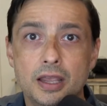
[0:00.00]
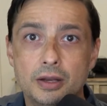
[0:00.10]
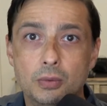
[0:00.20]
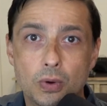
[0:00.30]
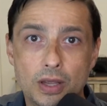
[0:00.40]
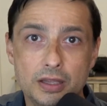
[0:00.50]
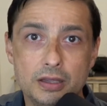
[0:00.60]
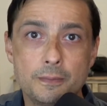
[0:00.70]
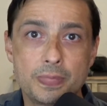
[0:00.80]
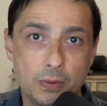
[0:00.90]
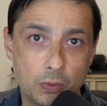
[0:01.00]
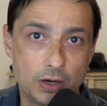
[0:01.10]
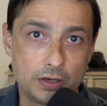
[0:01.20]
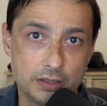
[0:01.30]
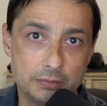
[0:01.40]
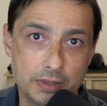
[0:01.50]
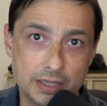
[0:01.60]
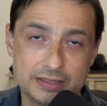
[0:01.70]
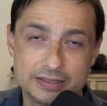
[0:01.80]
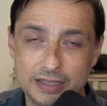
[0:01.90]
in a way where it
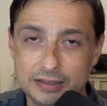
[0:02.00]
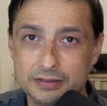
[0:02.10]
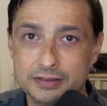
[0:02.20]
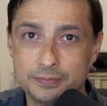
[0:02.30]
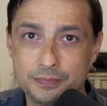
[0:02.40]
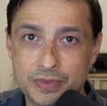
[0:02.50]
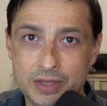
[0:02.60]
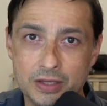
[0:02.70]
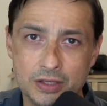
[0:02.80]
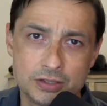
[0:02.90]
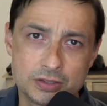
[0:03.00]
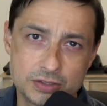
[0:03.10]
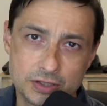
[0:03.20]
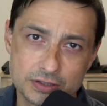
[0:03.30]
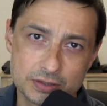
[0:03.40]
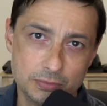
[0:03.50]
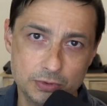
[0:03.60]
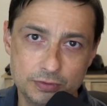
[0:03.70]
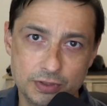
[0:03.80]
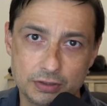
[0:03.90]
makes sense. Just
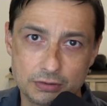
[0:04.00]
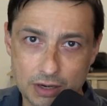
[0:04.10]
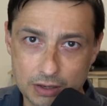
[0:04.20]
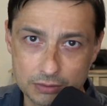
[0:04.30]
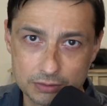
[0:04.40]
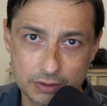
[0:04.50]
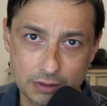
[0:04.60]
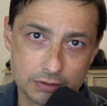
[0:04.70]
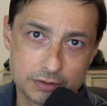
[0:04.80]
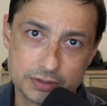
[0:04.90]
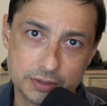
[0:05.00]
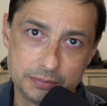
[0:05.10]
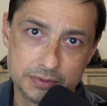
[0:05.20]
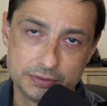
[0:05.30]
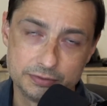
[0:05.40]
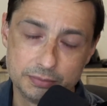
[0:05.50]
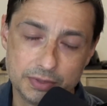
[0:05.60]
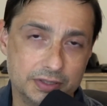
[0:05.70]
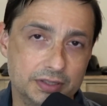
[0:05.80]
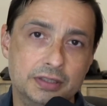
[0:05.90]
moving around large numbers of
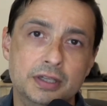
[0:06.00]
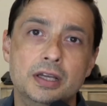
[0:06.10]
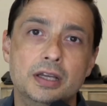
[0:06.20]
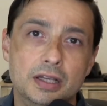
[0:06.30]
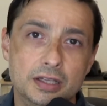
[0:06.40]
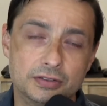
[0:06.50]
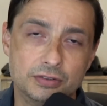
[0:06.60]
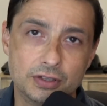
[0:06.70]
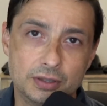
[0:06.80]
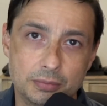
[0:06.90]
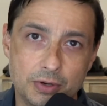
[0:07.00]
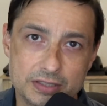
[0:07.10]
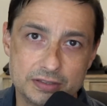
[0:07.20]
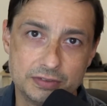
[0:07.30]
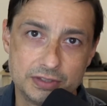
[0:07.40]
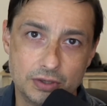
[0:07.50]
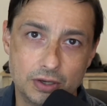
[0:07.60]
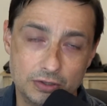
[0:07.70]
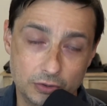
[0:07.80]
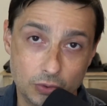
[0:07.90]
money is not impressive
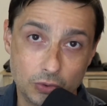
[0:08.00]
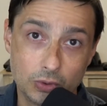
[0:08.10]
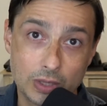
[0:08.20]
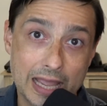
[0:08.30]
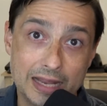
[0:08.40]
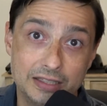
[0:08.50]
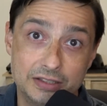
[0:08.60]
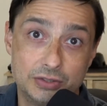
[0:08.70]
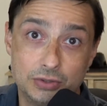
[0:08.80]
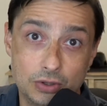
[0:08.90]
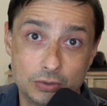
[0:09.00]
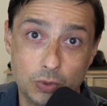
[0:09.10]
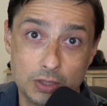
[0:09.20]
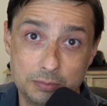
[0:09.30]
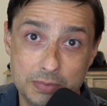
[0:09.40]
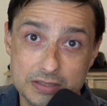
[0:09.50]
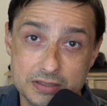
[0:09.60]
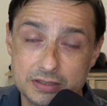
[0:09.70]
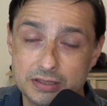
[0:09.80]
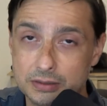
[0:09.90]
at all, and it's not what
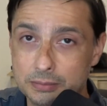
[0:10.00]
business is